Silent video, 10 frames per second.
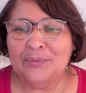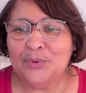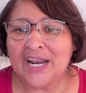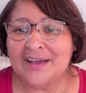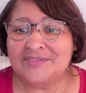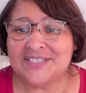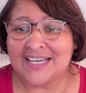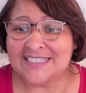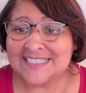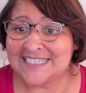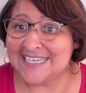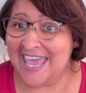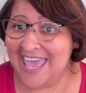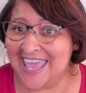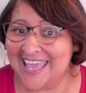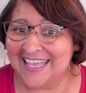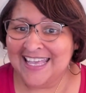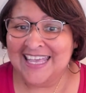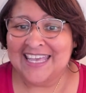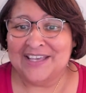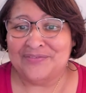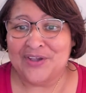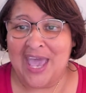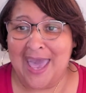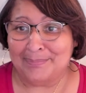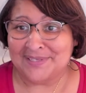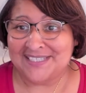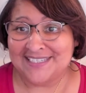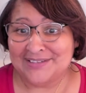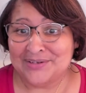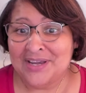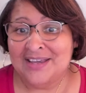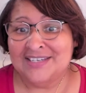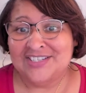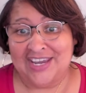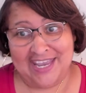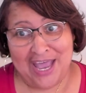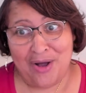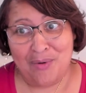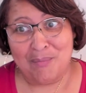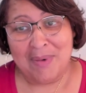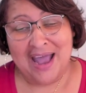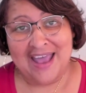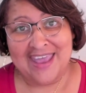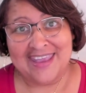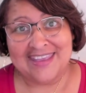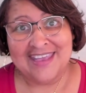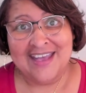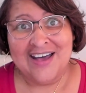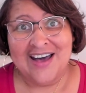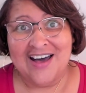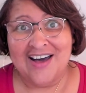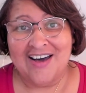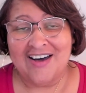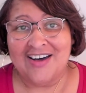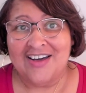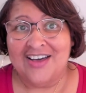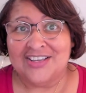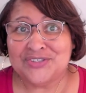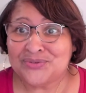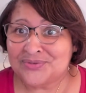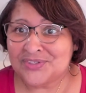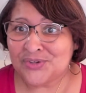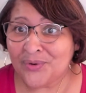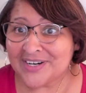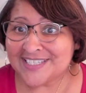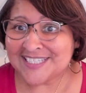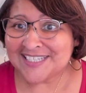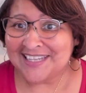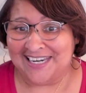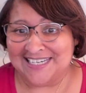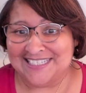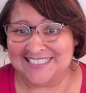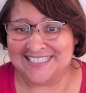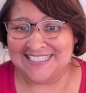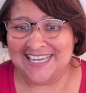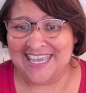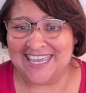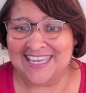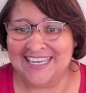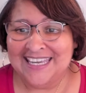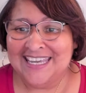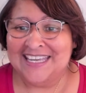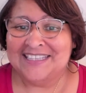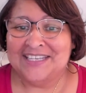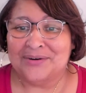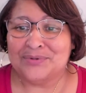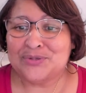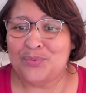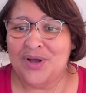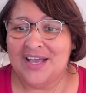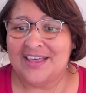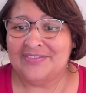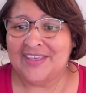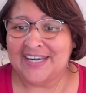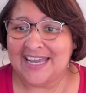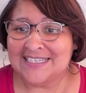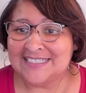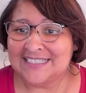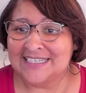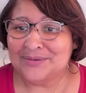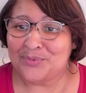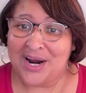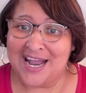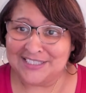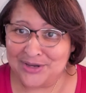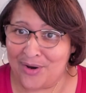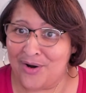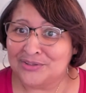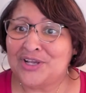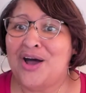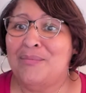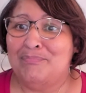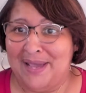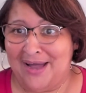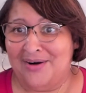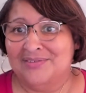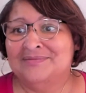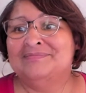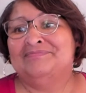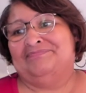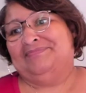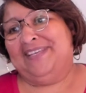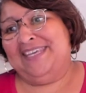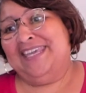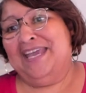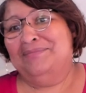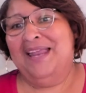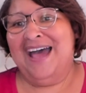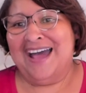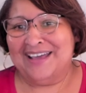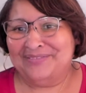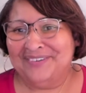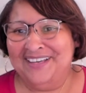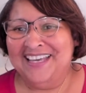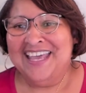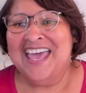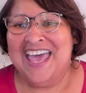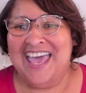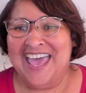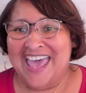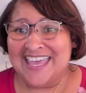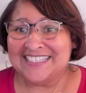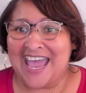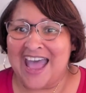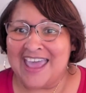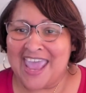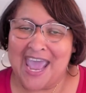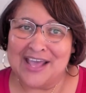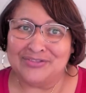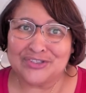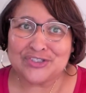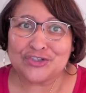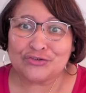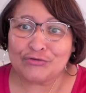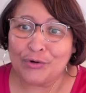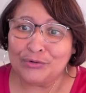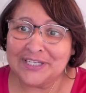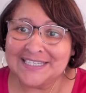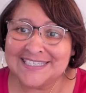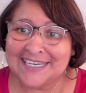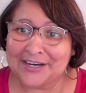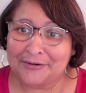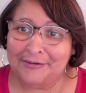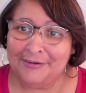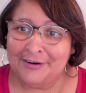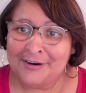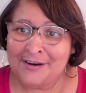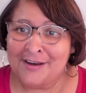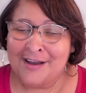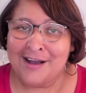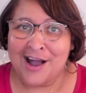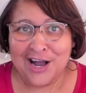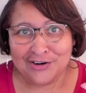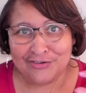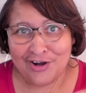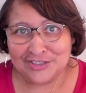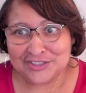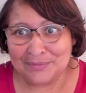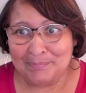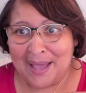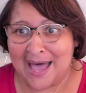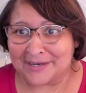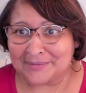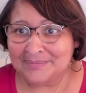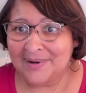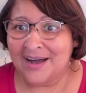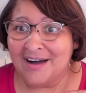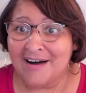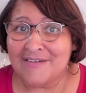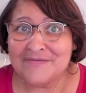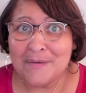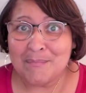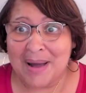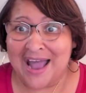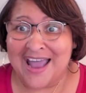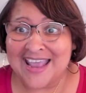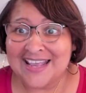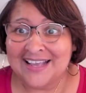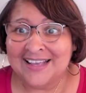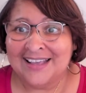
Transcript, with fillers: and what I've done today, if you happen to check out my uh, shorts that I did today, there was one that I did where I talked about Ecamm Live. and I had the scrolling ticker across the bottom of my